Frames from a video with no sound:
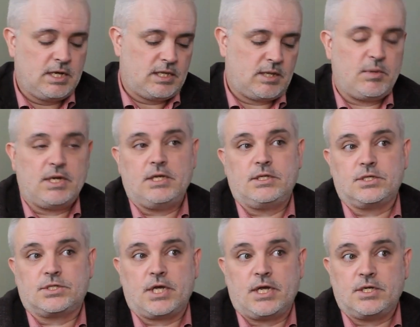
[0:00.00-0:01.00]
They may need to
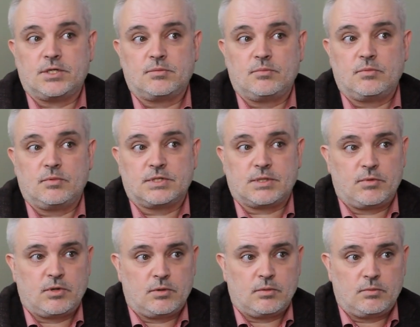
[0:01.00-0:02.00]
change some of
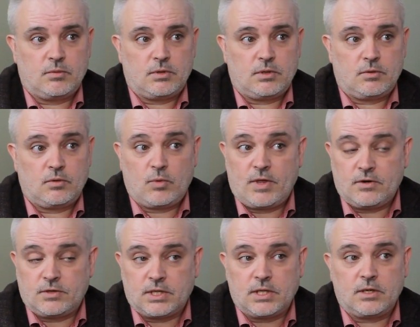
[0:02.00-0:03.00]
their the way they're
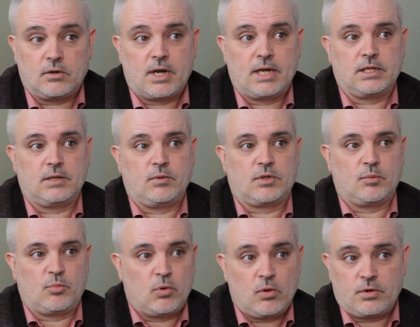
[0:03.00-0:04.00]
dealing or handling with their
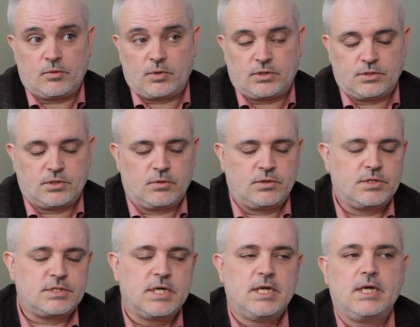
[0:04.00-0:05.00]
board or with their donors.